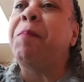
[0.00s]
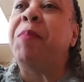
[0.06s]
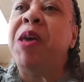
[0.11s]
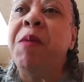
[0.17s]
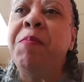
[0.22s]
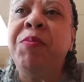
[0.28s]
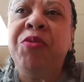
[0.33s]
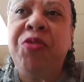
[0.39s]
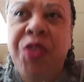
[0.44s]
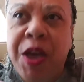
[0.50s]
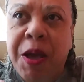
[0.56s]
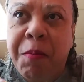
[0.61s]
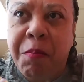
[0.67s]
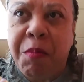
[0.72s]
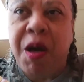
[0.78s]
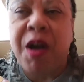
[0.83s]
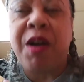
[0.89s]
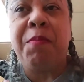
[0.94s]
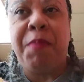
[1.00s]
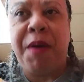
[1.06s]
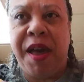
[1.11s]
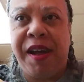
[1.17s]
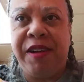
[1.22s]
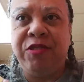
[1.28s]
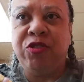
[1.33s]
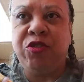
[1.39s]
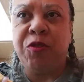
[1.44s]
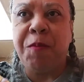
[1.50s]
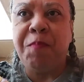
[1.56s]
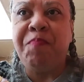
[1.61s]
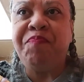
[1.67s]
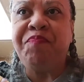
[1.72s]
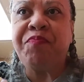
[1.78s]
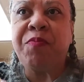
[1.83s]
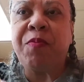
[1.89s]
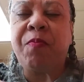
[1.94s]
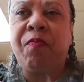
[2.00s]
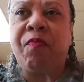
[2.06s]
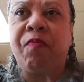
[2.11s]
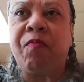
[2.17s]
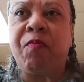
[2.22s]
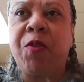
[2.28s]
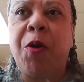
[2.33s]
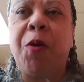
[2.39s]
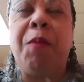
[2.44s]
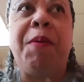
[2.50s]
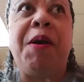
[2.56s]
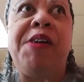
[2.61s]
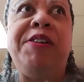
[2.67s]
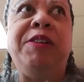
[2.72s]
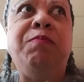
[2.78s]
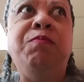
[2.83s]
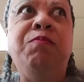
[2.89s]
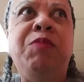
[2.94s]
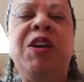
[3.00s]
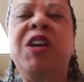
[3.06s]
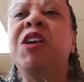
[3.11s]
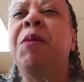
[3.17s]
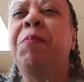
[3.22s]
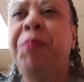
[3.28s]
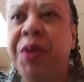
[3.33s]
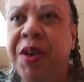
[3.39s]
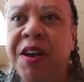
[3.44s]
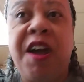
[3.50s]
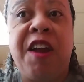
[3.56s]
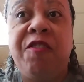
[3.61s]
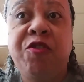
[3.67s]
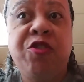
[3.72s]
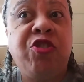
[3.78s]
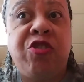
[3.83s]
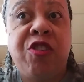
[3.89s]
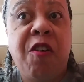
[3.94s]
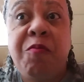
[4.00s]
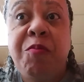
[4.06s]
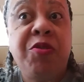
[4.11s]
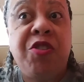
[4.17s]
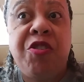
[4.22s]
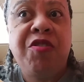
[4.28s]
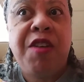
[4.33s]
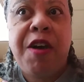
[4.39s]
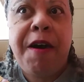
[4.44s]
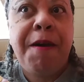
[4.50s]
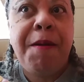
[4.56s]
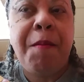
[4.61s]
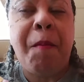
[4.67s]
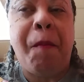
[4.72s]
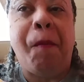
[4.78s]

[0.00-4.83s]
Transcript: People think mukbangs are about making a pig out of yourself, but they're not.